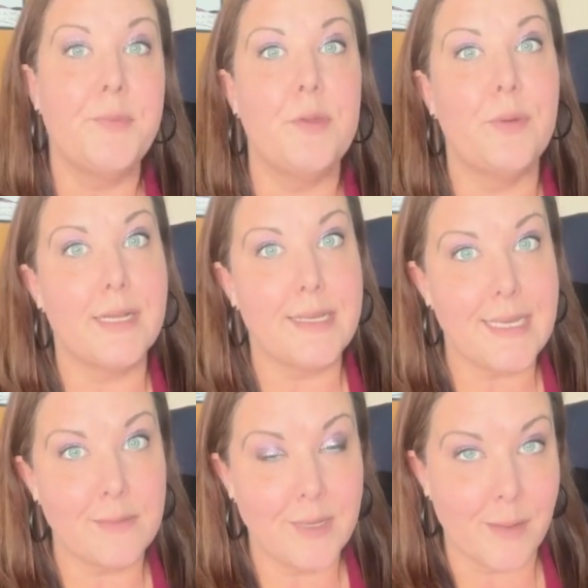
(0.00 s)
you want to
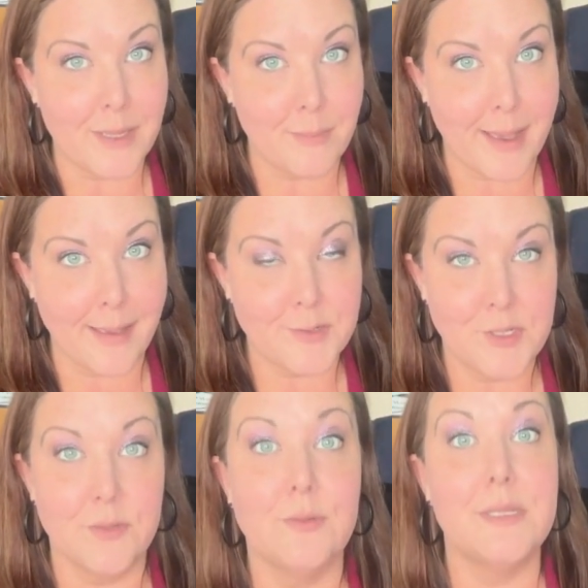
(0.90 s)
keep coming back
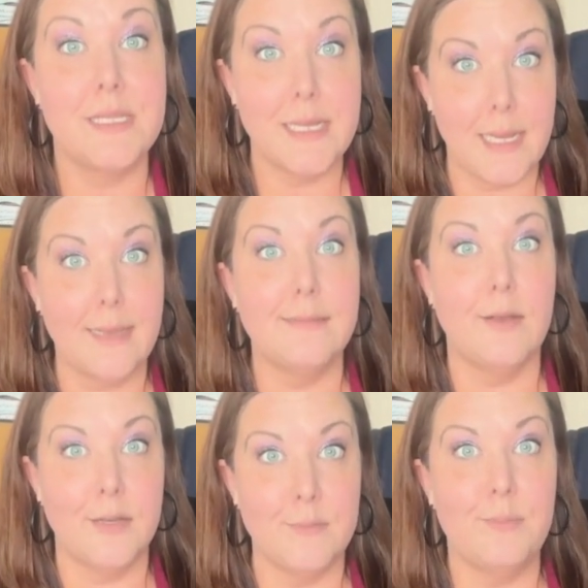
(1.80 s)
to sitting
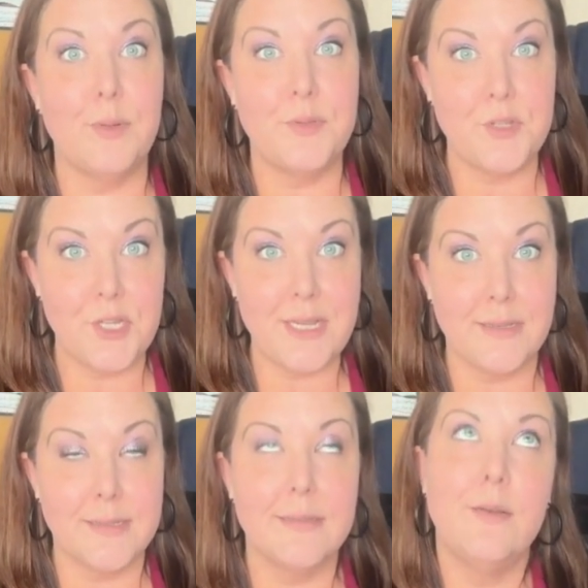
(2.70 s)
on both
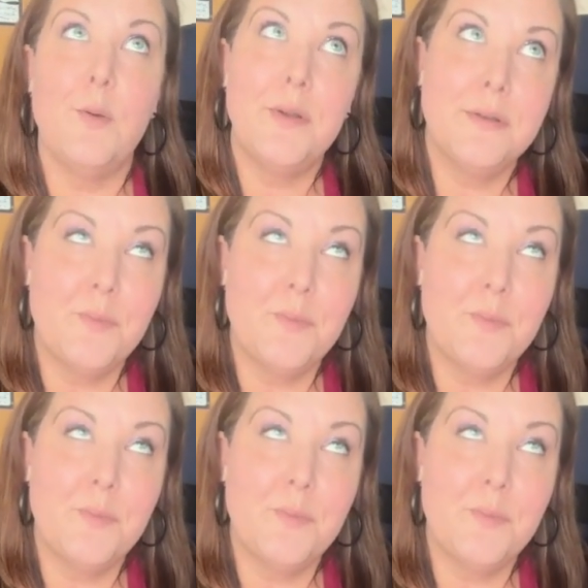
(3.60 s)
cheeks, or